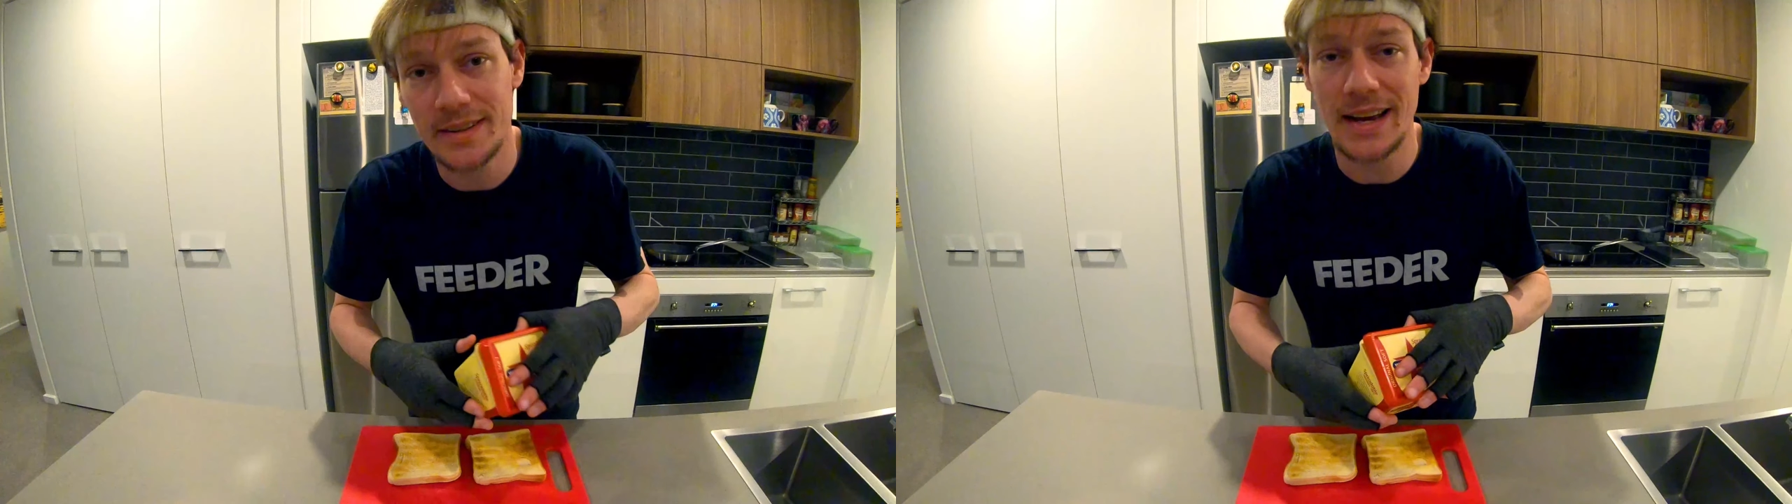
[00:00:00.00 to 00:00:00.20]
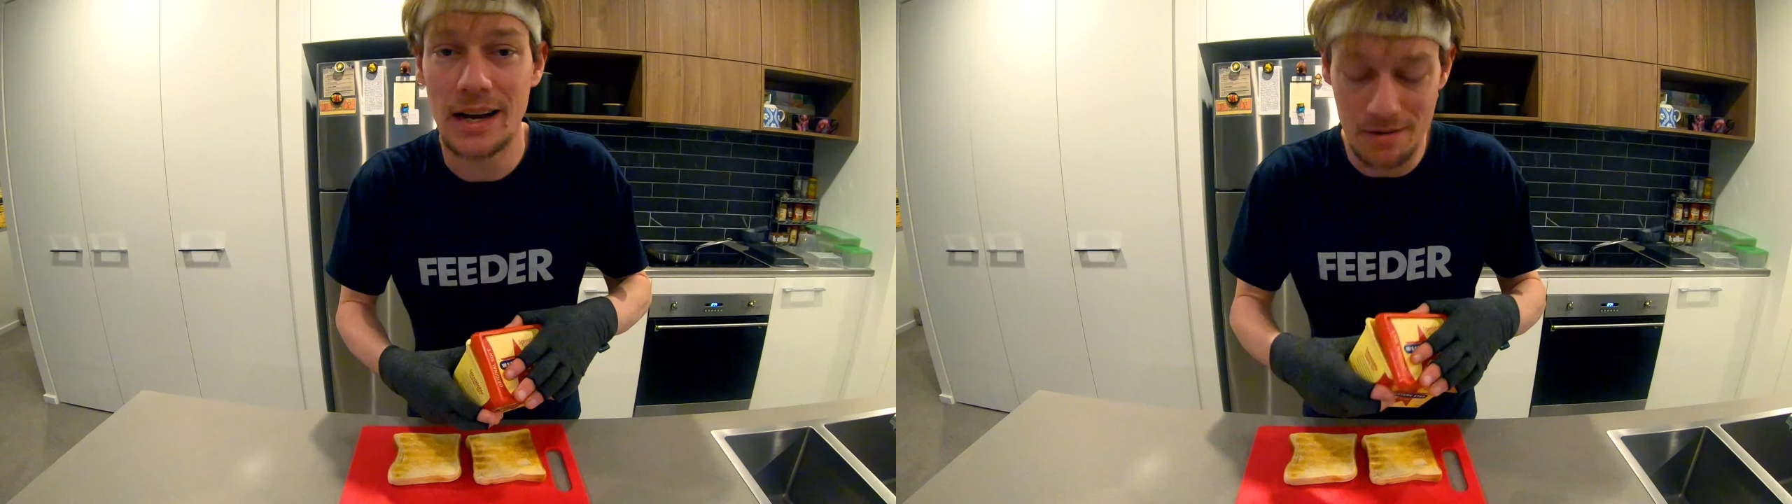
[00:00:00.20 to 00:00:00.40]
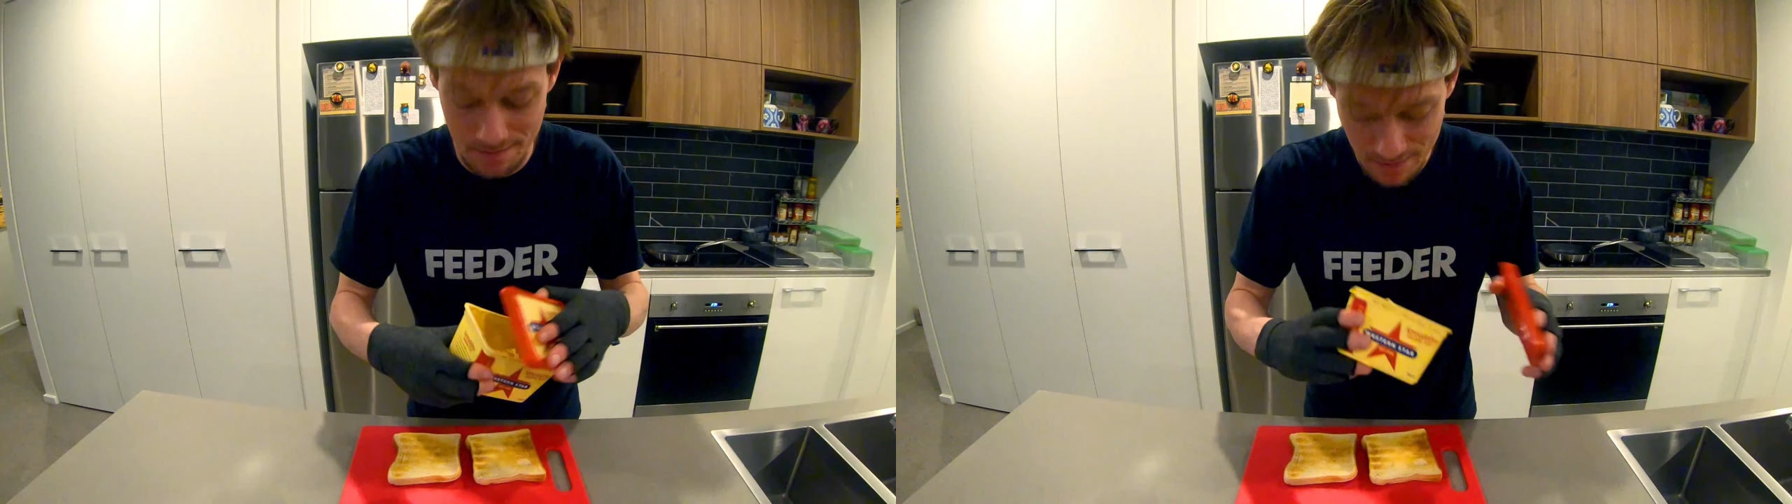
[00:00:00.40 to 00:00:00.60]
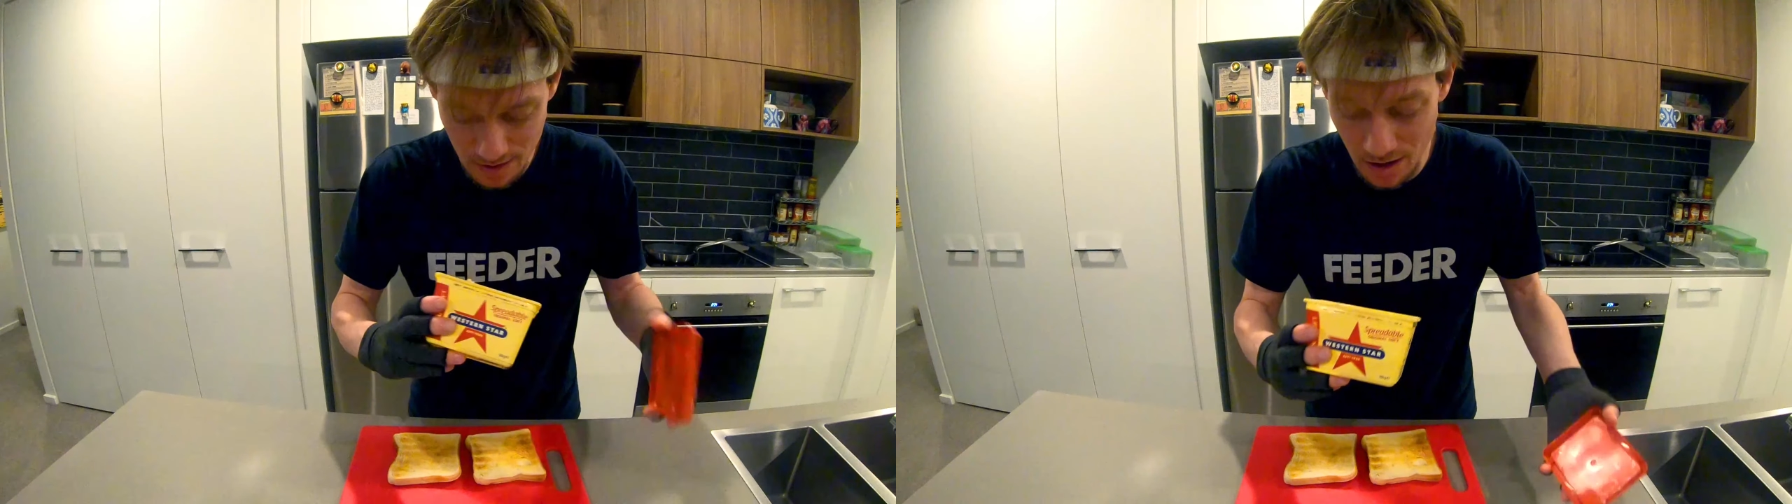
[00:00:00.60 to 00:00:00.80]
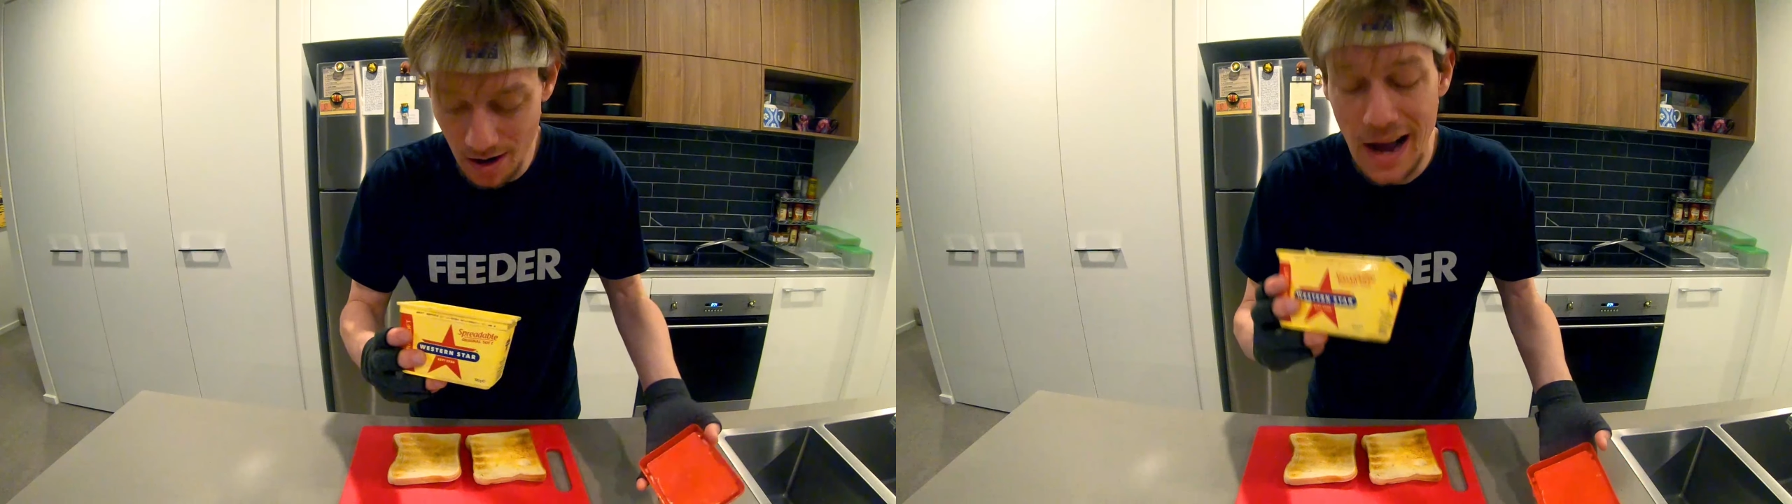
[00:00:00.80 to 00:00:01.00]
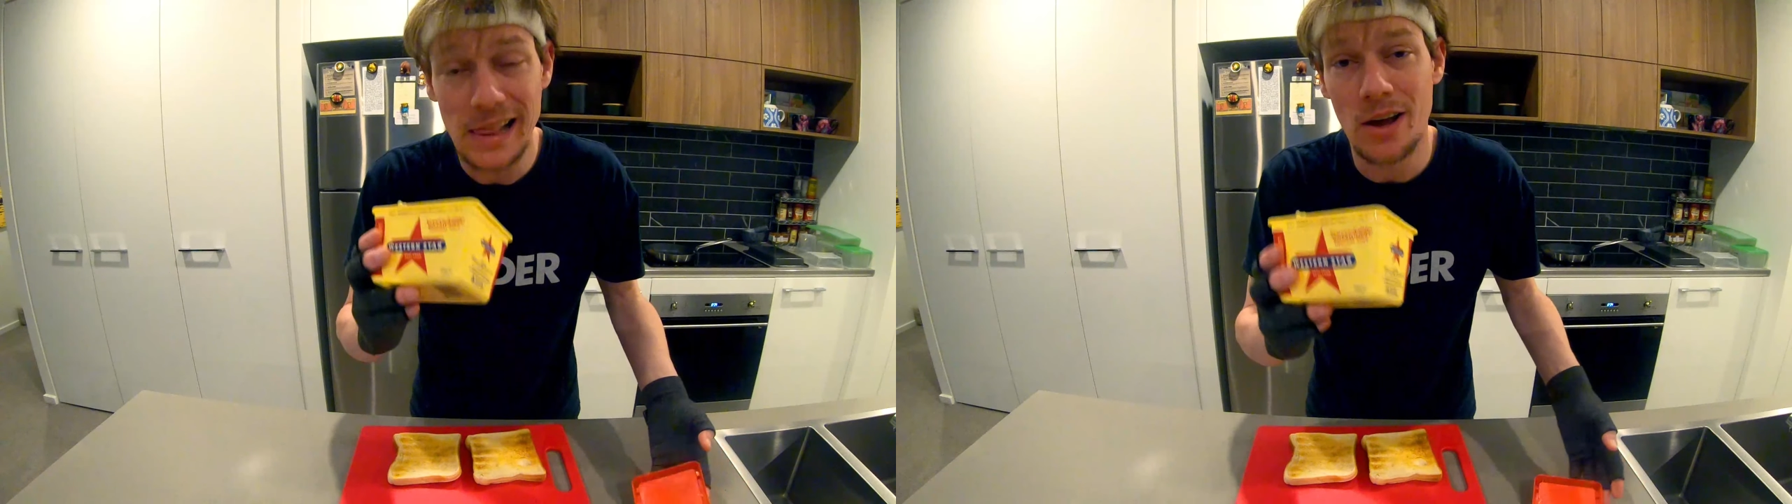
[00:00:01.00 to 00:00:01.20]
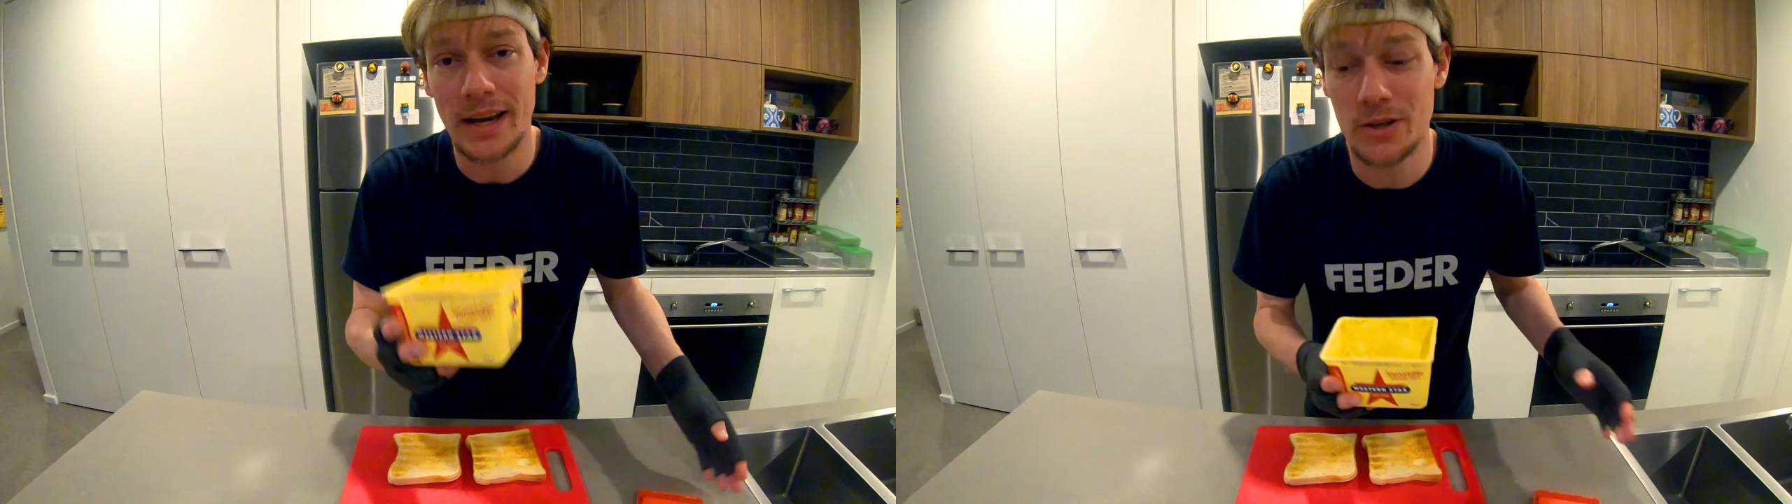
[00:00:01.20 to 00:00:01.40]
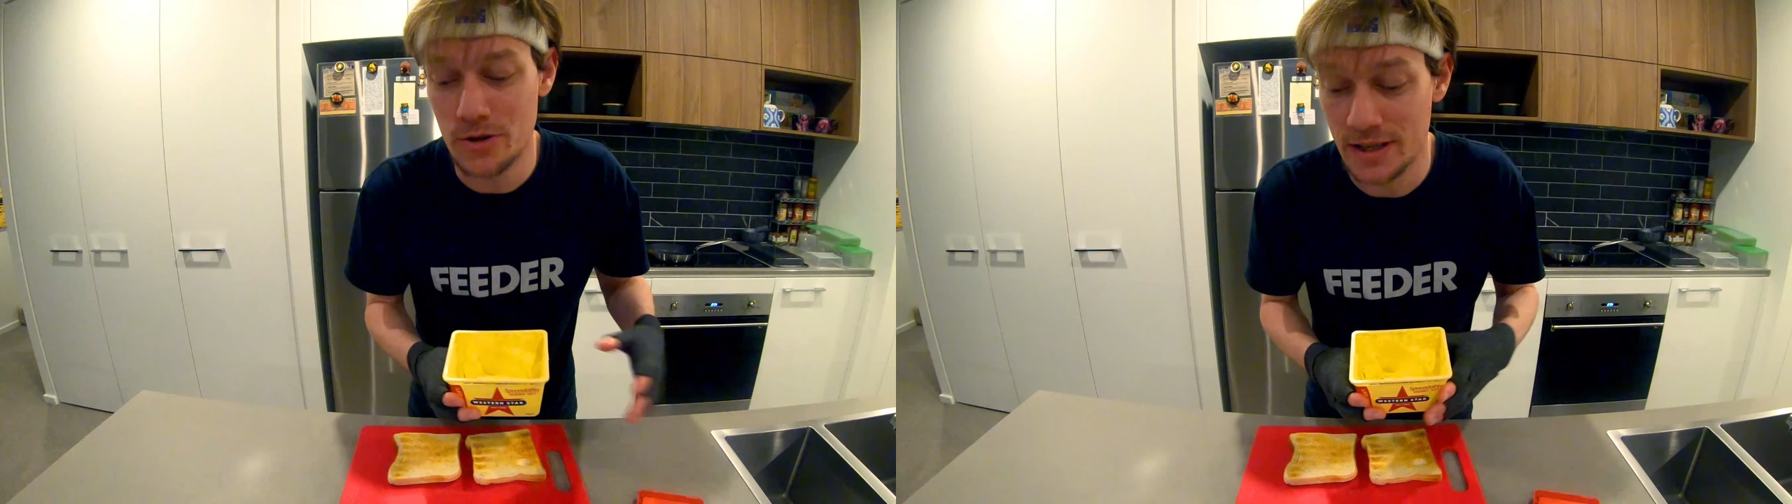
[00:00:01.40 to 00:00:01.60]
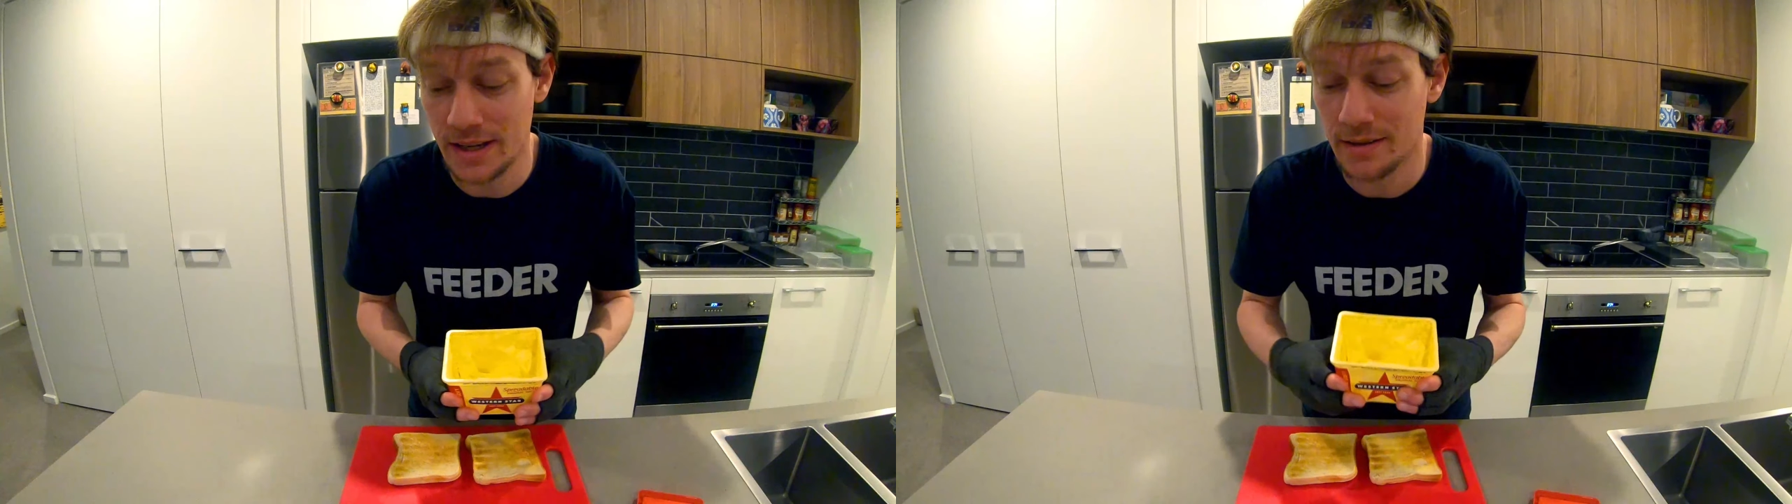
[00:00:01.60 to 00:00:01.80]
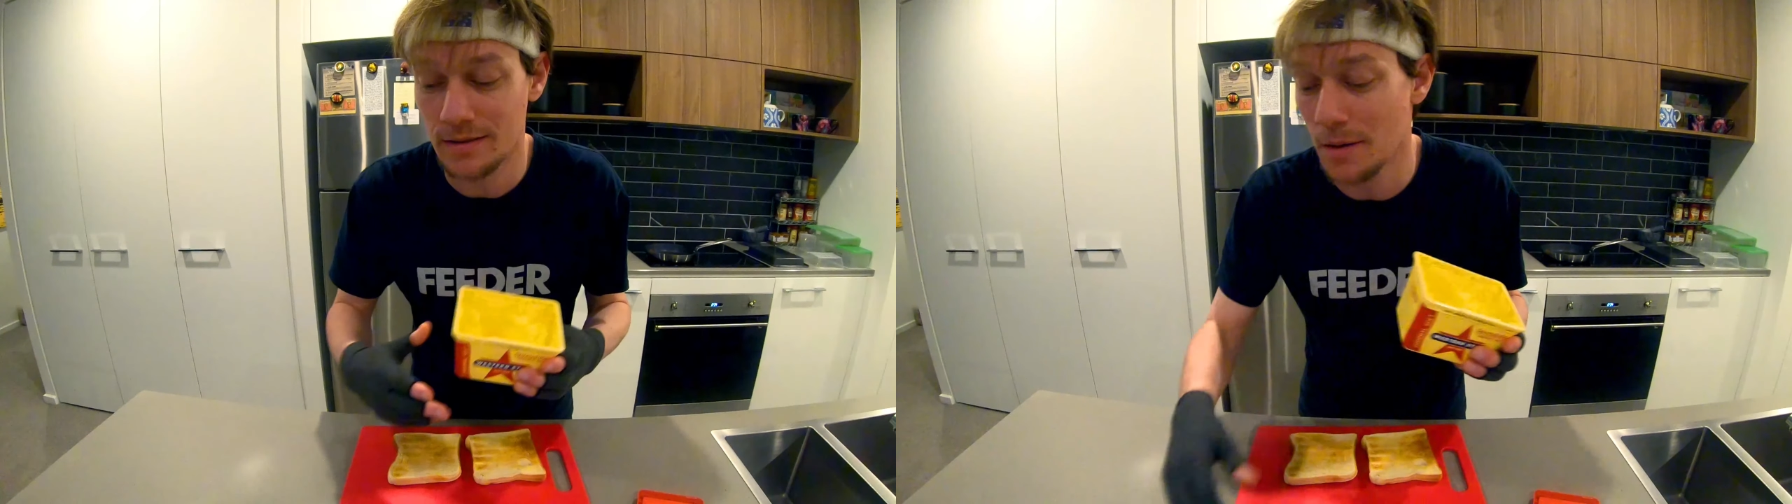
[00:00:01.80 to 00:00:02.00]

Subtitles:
Now, I like using,